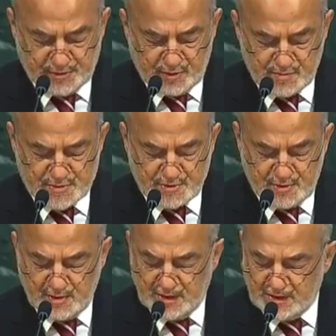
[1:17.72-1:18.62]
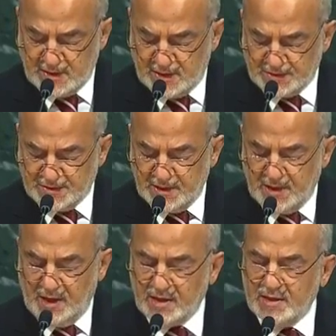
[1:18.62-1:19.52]
I would also like to
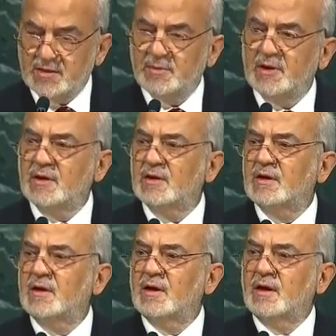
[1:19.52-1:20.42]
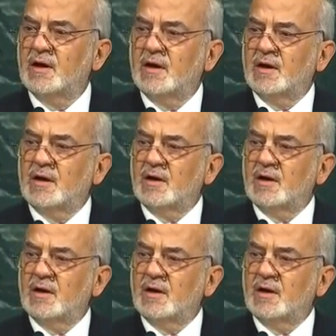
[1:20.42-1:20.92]
thank his predecessor, Mr.